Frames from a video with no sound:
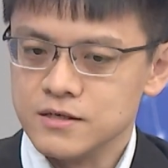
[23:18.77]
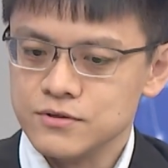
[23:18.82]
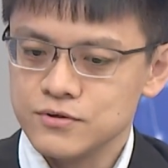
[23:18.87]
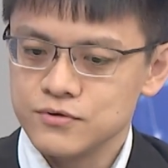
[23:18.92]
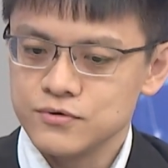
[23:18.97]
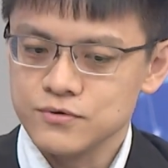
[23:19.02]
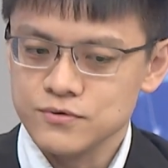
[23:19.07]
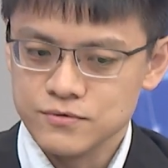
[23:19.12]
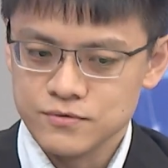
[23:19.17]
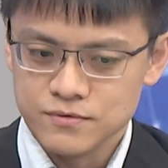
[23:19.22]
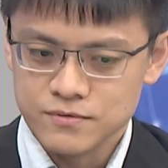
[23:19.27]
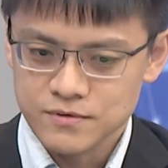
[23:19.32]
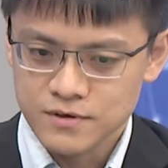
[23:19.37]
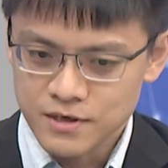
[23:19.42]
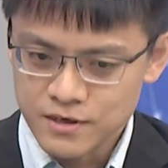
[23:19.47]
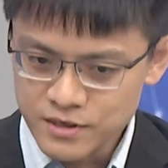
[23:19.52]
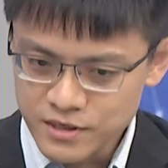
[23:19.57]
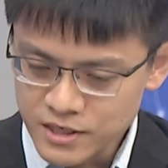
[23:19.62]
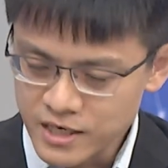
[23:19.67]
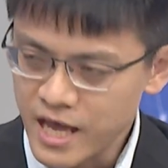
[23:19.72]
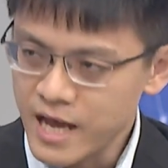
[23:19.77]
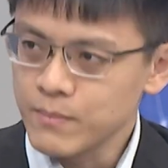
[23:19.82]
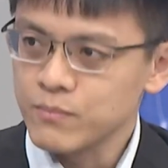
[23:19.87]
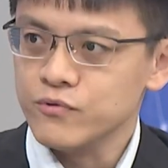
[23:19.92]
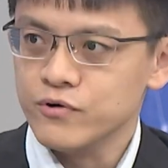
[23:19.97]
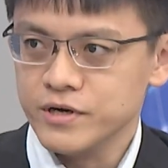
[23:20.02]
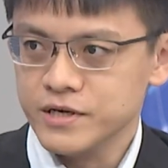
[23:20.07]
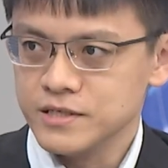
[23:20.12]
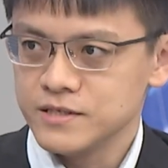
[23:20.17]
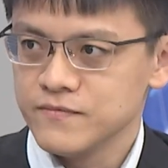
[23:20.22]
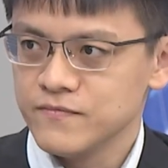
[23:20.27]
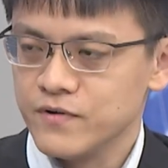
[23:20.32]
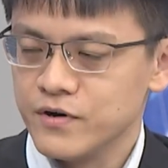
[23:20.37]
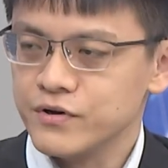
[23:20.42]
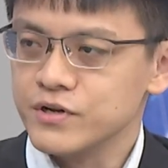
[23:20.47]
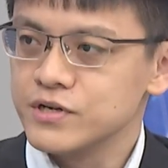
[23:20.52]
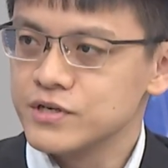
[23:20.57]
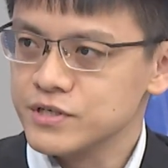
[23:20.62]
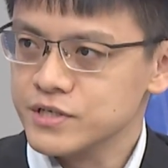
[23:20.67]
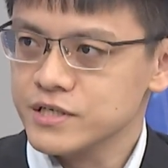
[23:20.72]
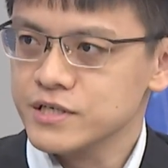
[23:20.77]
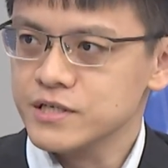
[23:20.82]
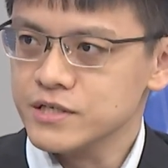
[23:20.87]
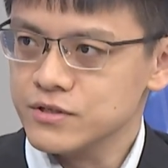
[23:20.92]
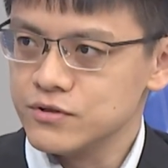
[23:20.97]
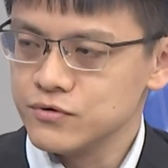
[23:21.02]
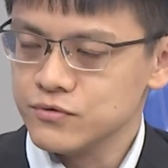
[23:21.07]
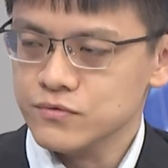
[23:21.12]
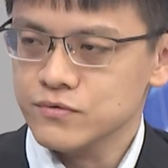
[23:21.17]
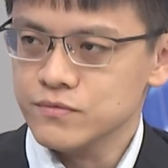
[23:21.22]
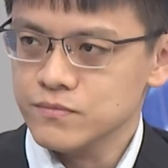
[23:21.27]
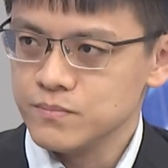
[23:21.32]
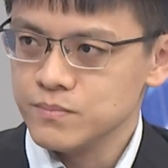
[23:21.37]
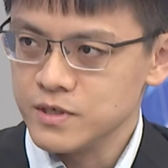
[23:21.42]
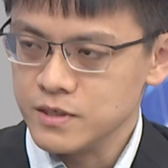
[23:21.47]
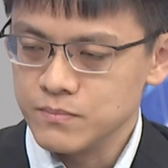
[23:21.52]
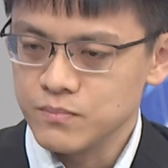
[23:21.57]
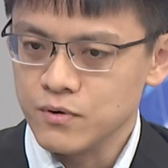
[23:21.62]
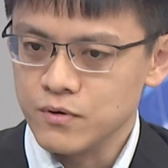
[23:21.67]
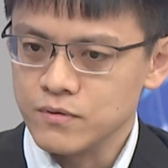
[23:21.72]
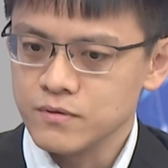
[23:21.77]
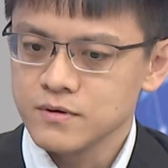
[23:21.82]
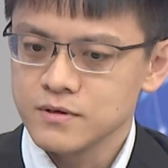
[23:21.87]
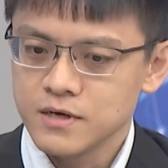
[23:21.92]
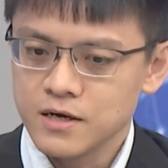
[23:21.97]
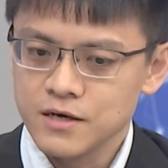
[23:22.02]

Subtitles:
to elaborate very clearly to people.